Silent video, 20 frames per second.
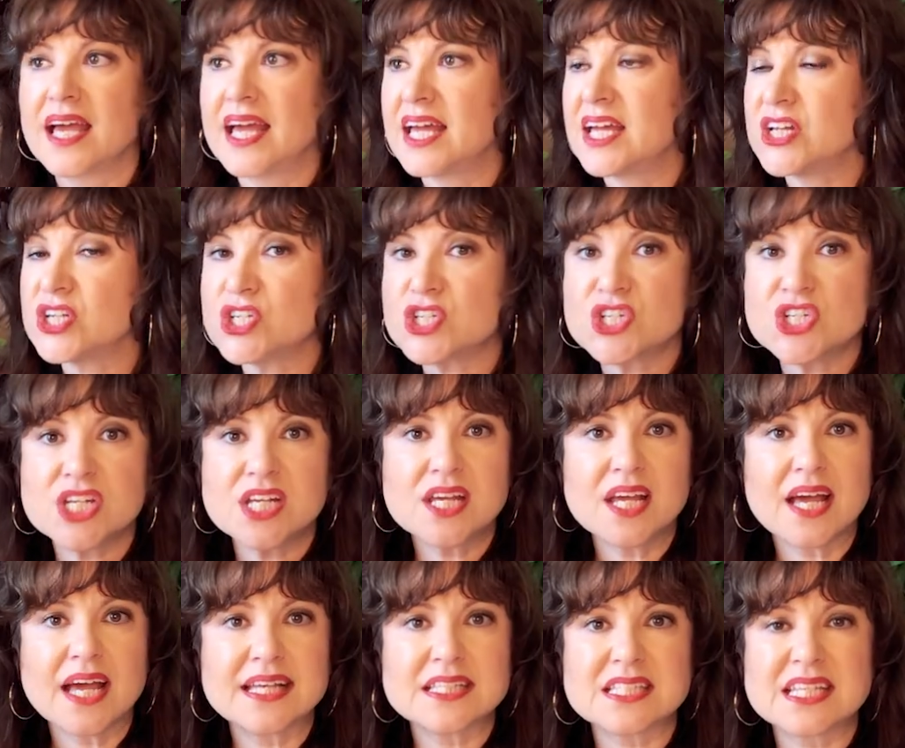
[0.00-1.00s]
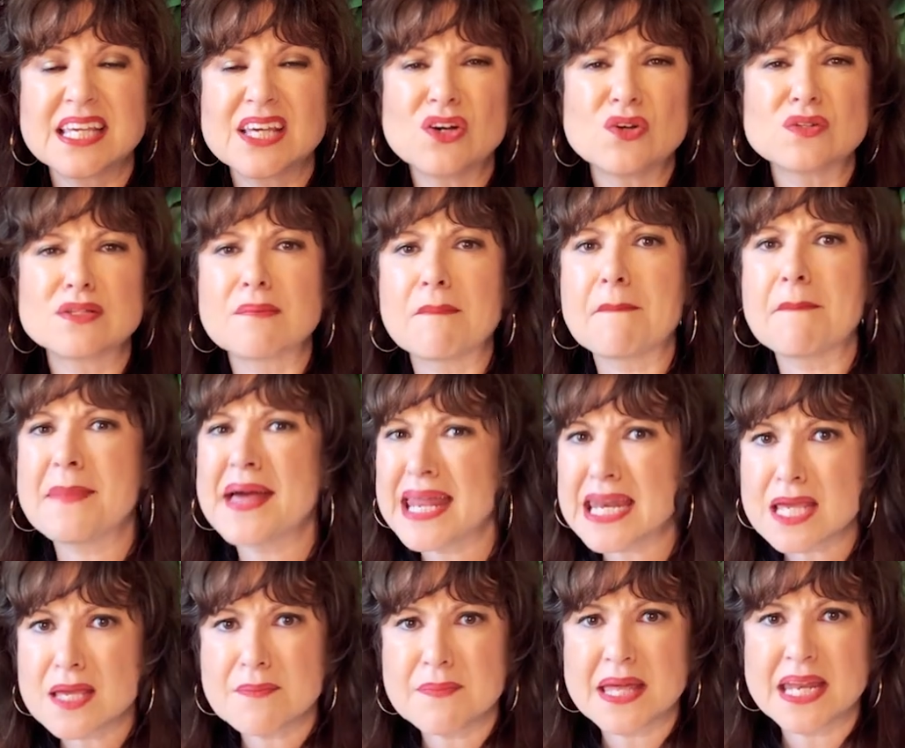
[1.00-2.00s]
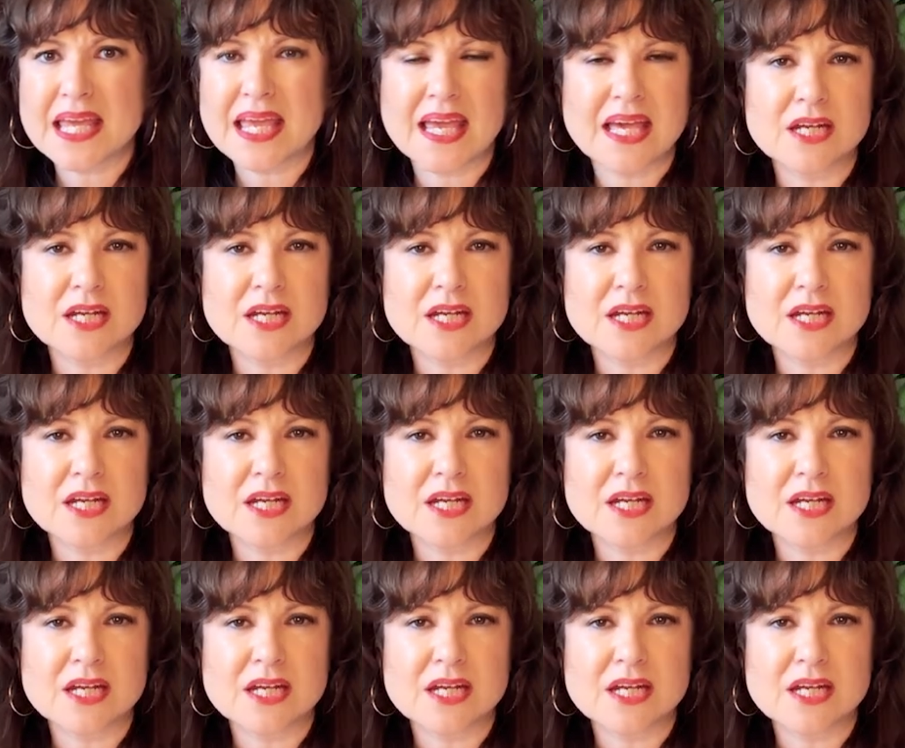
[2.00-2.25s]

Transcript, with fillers: and she has killed many